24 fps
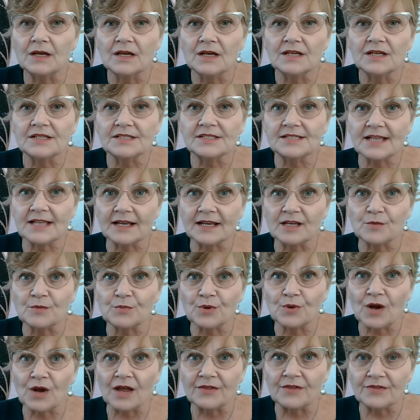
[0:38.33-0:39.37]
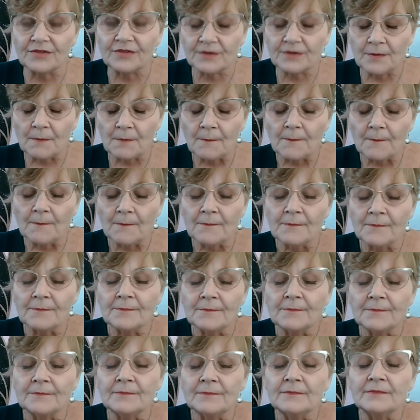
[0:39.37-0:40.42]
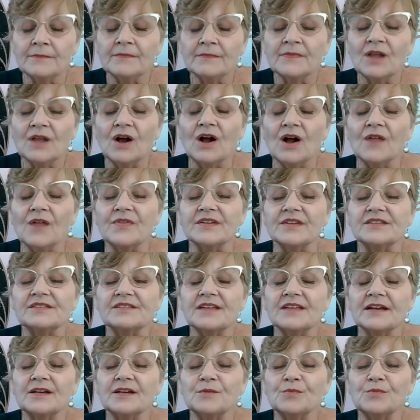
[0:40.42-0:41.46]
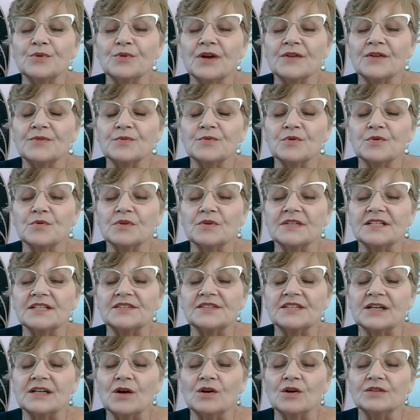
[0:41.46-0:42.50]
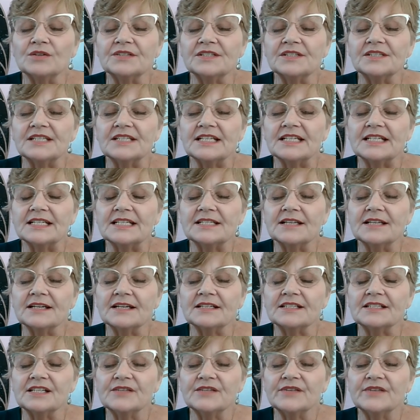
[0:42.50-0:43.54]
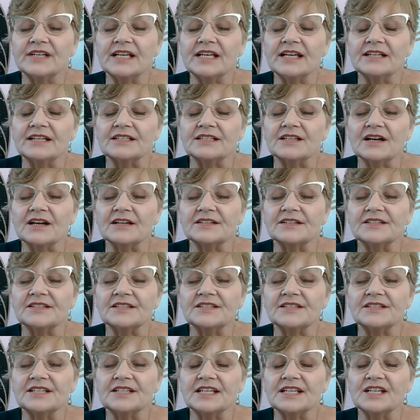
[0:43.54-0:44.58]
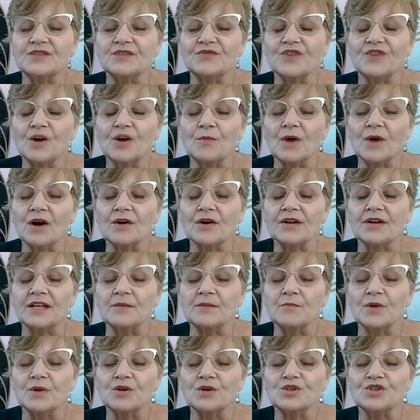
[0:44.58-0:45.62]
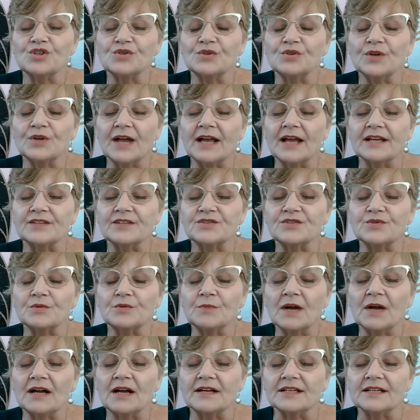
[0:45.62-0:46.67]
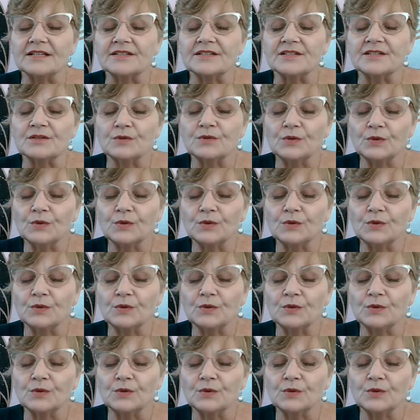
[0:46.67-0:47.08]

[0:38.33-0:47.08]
Second breath. On this second breath, we're releasing all disease, negativity, and toxicity from our emotional astral bodies.